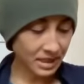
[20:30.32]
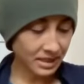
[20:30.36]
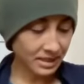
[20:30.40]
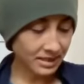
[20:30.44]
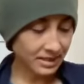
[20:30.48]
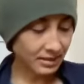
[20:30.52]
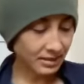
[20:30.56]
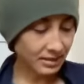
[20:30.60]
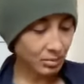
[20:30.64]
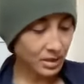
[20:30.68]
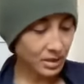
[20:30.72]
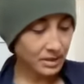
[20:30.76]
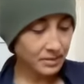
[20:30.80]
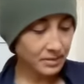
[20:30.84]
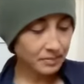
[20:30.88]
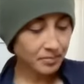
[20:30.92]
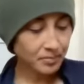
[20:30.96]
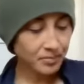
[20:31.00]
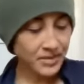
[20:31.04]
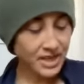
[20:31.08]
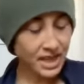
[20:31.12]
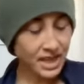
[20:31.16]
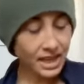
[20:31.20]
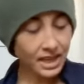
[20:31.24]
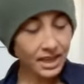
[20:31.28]
because I've been
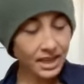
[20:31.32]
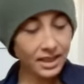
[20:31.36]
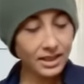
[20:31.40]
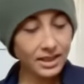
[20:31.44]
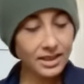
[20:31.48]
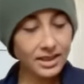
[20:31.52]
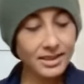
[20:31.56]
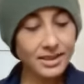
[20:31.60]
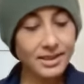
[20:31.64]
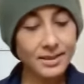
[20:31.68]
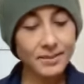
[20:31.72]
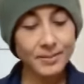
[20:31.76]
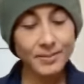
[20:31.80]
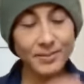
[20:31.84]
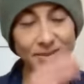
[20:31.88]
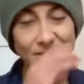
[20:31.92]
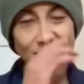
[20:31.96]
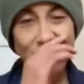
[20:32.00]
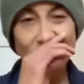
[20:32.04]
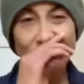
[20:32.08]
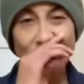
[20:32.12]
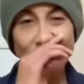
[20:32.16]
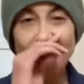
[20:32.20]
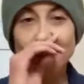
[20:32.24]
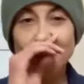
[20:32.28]
taking this
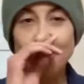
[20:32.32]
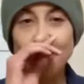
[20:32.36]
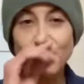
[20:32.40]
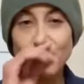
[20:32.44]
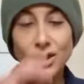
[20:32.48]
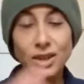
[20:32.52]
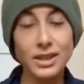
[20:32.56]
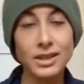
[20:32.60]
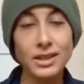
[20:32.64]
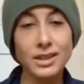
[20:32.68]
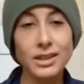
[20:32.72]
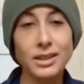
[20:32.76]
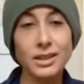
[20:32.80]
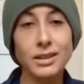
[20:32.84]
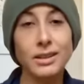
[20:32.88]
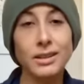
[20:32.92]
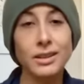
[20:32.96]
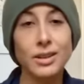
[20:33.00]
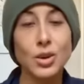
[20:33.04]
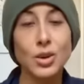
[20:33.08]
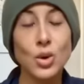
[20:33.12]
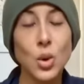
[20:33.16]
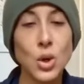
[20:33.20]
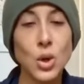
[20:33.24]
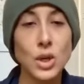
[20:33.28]
tantric
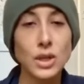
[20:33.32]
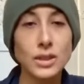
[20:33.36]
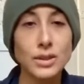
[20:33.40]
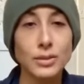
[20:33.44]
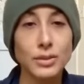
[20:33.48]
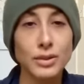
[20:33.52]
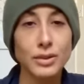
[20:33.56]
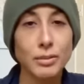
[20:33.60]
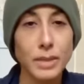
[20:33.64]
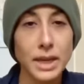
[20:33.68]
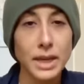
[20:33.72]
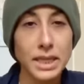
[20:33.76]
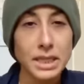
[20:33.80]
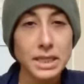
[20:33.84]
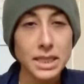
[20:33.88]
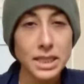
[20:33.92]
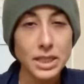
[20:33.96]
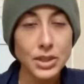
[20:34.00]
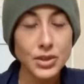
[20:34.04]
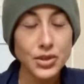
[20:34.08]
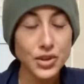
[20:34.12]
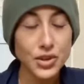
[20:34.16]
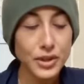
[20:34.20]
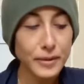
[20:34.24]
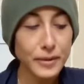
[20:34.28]
course with my
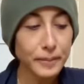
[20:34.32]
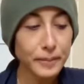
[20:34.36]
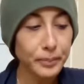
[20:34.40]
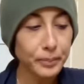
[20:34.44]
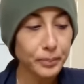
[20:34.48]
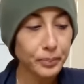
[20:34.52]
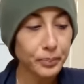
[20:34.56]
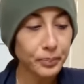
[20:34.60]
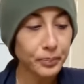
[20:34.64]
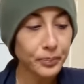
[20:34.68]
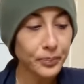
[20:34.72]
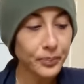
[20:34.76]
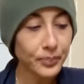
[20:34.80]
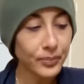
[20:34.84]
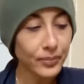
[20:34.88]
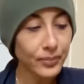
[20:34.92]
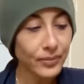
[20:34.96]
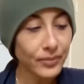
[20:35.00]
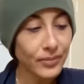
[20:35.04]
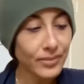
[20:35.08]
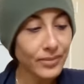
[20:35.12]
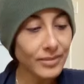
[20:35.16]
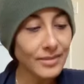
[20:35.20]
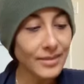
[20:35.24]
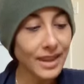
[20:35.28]
teacher.
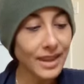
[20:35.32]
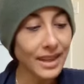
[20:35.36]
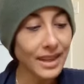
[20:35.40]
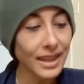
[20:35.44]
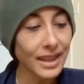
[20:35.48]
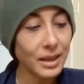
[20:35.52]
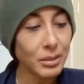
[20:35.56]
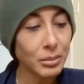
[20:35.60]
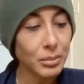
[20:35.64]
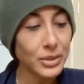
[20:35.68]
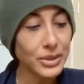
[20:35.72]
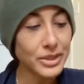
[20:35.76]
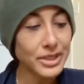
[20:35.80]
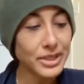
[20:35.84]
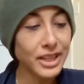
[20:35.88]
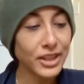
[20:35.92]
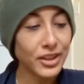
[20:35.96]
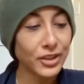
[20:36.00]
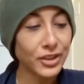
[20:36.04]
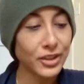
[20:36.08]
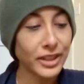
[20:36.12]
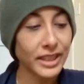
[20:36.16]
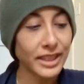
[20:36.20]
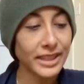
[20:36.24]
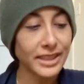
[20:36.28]
And in
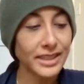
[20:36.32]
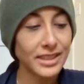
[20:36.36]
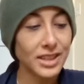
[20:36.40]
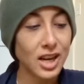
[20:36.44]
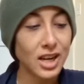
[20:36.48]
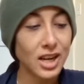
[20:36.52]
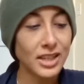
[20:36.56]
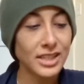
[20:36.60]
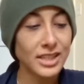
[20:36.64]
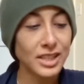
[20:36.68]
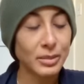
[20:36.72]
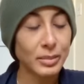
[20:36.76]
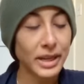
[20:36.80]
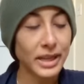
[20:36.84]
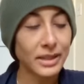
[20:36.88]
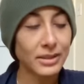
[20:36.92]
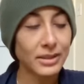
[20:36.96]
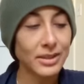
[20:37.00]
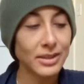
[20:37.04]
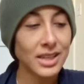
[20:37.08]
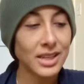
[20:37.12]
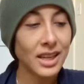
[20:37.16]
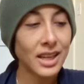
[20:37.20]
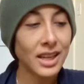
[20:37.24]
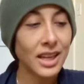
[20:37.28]
particular, he talks
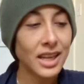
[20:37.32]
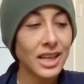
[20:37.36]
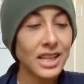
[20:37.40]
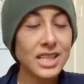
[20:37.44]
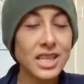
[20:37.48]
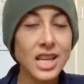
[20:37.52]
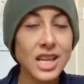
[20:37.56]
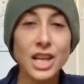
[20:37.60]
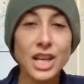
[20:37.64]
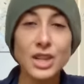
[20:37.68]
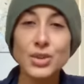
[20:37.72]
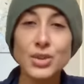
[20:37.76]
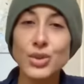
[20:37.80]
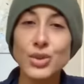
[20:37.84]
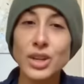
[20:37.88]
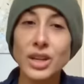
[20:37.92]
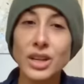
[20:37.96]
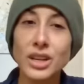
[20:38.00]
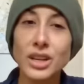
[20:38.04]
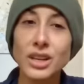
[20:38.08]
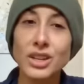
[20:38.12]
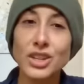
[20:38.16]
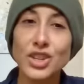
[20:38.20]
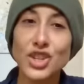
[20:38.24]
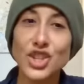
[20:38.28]
about
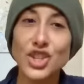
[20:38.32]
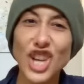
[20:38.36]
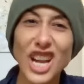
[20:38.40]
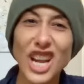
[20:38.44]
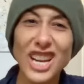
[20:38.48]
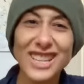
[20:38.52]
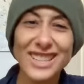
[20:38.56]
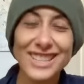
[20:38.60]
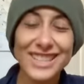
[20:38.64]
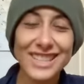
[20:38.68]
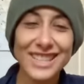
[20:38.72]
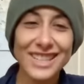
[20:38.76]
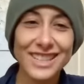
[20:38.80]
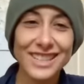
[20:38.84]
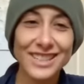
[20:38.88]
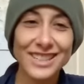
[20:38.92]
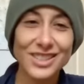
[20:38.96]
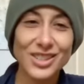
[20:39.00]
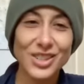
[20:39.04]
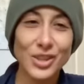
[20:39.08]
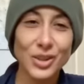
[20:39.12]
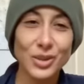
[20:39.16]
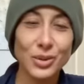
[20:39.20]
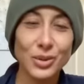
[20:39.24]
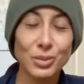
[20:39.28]
tantric shakti.
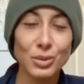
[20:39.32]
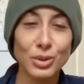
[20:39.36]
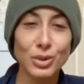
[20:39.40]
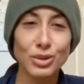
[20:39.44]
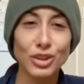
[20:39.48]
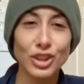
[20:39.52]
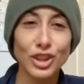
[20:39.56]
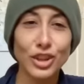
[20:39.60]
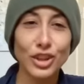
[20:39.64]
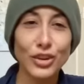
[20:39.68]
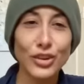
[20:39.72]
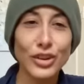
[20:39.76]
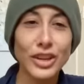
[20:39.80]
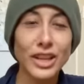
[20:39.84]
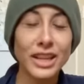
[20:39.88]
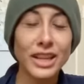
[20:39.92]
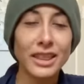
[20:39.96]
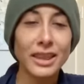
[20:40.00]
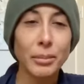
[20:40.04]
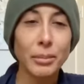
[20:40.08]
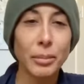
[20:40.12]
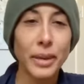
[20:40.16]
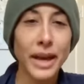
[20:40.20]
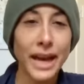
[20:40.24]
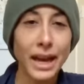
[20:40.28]
So we're
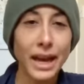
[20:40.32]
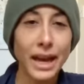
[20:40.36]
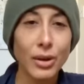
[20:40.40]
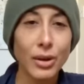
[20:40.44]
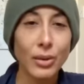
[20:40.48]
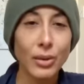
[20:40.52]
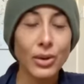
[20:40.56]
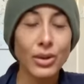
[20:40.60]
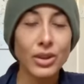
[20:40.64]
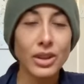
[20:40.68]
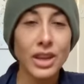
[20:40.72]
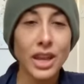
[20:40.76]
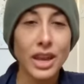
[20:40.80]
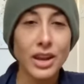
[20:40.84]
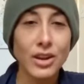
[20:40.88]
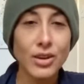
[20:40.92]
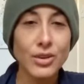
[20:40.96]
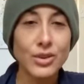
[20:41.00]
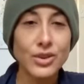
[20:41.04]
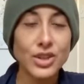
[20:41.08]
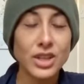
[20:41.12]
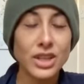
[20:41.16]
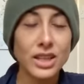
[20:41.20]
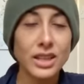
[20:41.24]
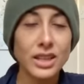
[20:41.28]
learning the power, the
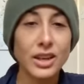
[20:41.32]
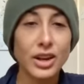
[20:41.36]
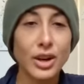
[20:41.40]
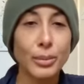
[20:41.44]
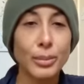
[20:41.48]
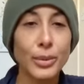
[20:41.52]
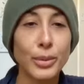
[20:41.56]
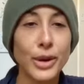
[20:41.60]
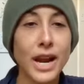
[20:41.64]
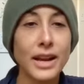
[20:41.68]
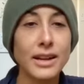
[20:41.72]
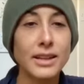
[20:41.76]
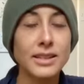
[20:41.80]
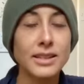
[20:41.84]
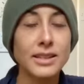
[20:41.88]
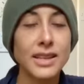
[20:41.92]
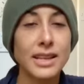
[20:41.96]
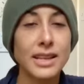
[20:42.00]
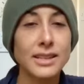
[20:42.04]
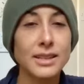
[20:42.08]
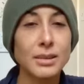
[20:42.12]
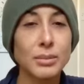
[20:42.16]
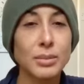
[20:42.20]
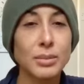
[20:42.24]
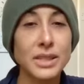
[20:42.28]
energy that our practice
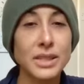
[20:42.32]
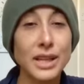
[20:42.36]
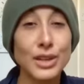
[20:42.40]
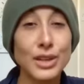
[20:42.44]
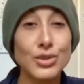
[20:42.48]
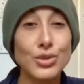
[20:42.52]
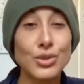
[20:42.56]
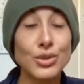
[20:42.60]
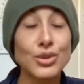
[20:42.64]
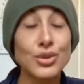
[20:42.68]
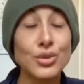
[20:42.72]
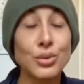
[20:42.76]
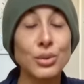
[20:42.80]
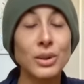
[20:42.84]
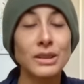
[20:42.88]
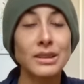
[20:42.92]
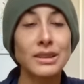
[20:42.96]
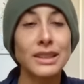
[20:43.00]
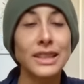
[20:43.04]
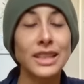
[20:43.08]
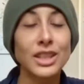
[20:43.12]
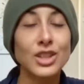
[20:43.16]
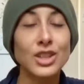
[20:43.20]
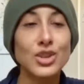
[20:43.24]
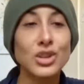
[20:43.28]
has the potential to
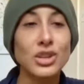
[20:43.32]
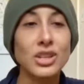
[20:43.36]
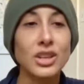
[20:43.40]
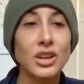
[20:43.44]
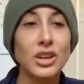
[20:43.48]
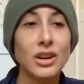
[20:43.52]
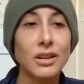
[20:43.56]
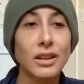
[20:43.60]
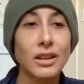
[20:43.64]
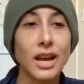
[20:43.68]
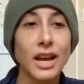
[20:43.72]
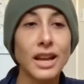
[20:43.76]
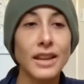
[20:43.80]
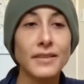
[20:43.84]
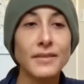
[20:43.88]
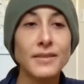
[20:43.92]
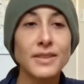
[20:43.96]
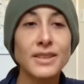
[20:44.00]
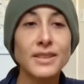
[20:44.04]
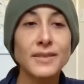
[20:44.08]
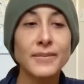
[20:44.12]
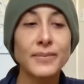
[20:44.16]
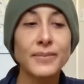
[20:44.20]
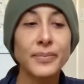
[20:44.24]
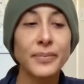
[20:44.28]
unleash in our
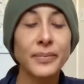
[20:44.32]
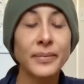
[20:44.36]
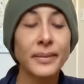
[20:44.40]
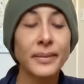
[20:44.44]
lives.